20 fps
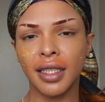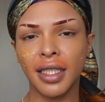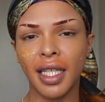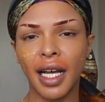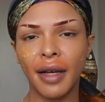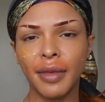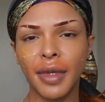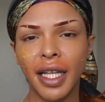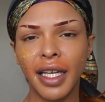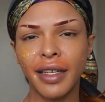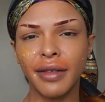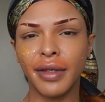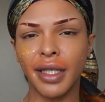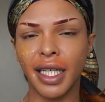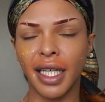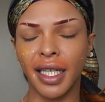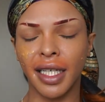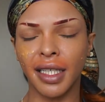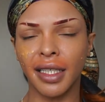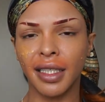Stop playing
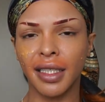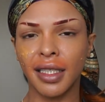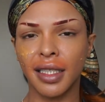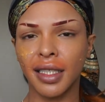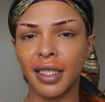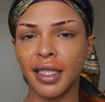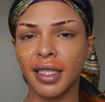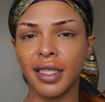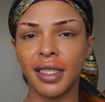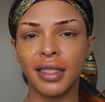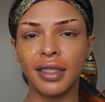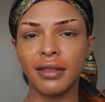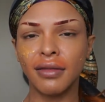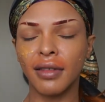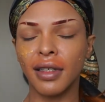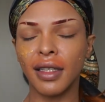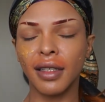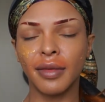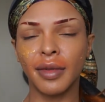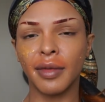with it. Cause
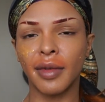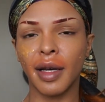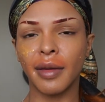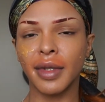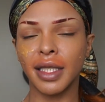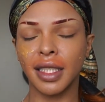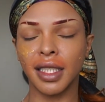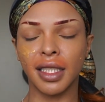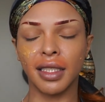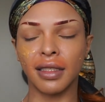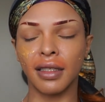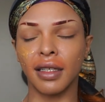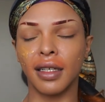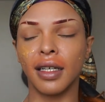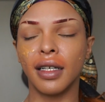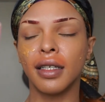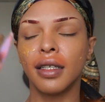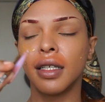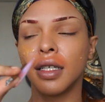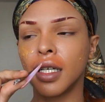you all up in my business,
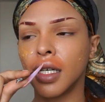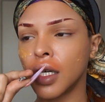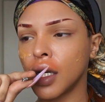girl.